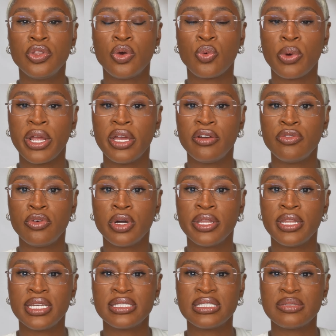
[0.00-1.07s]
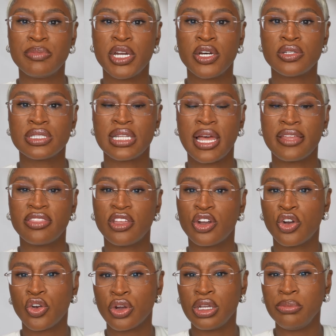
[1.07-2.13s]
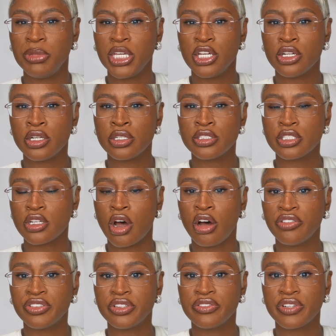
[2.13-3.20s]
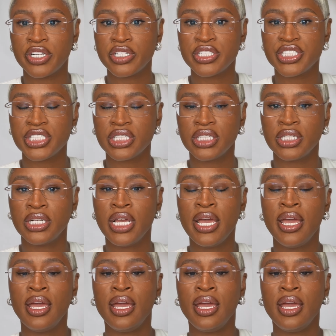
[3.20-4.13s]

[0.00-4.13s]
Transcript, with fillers: the Rev one that smells like the creamier, softer version.